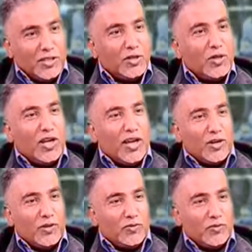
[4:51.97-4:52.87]

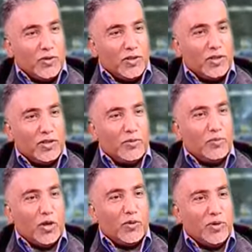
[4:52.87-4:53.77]
lack of
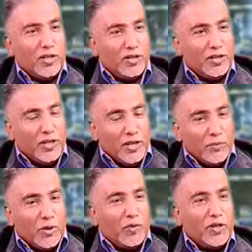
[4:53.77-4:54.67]
employment,
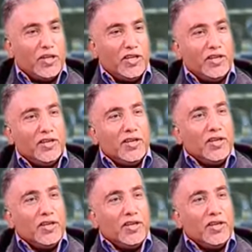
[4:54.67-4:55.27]
poverty.